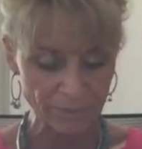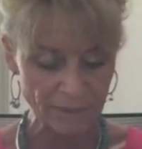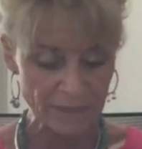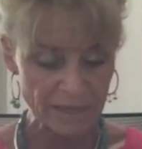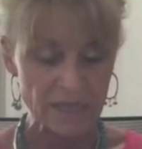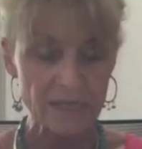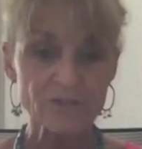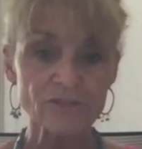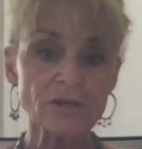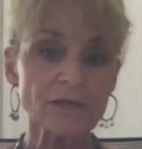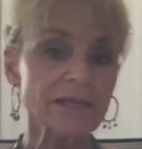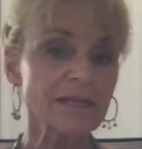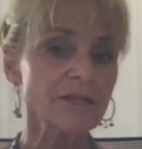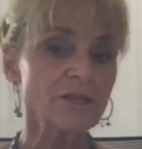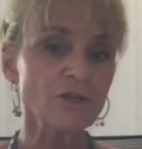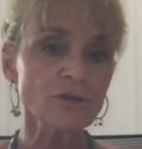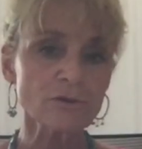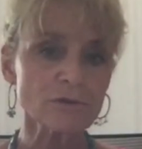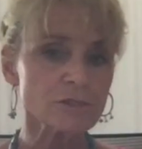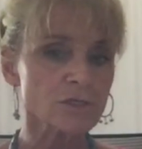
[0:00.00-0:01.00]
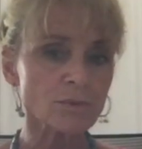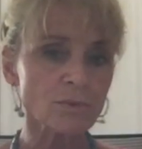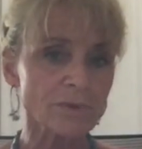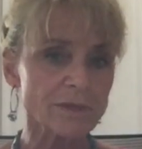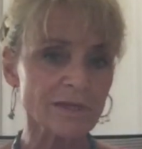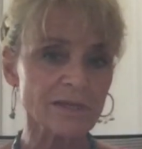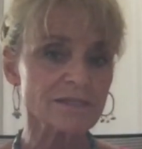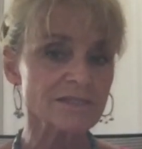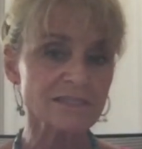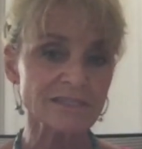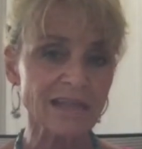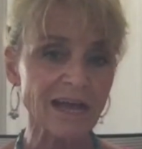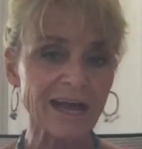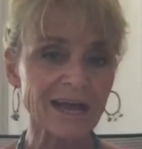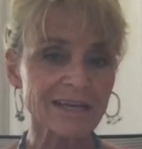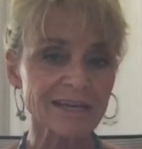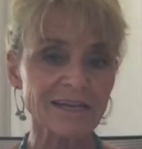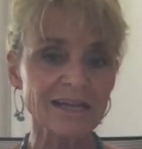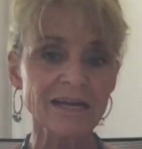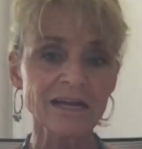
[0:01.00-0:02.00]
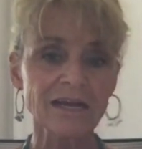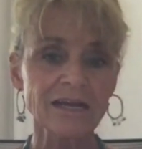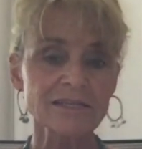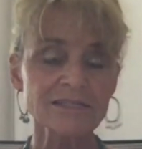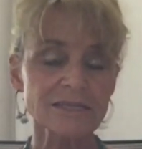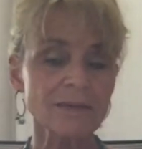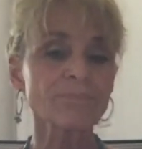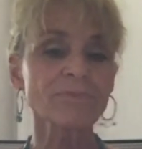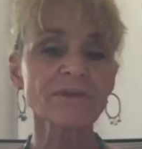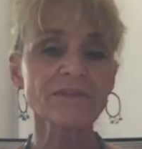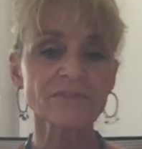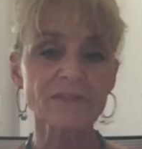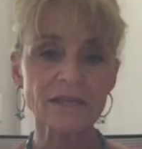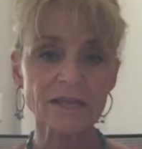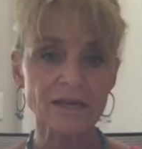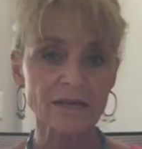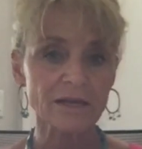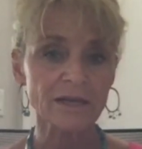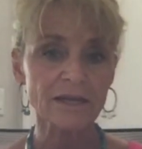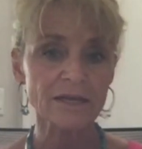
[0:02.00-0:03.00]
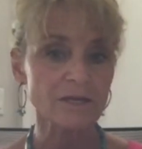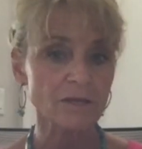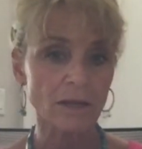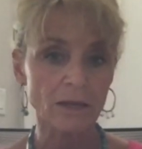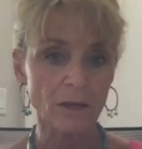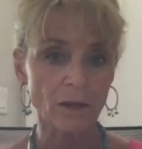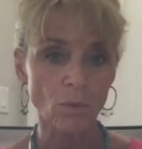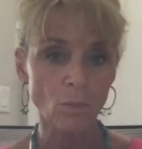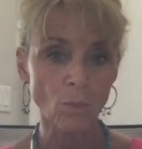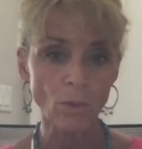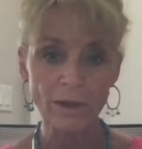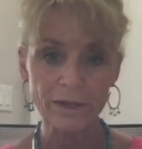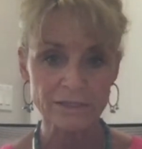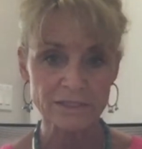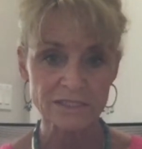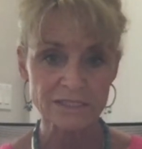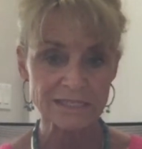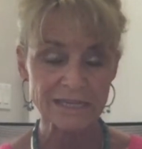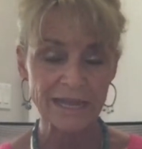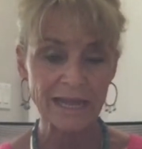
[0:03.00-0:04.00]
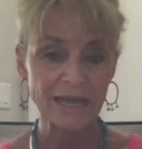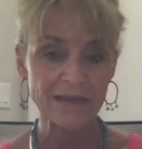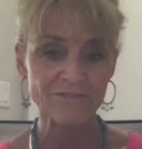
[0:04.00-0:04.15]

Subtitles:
And usury is not something that God wants to have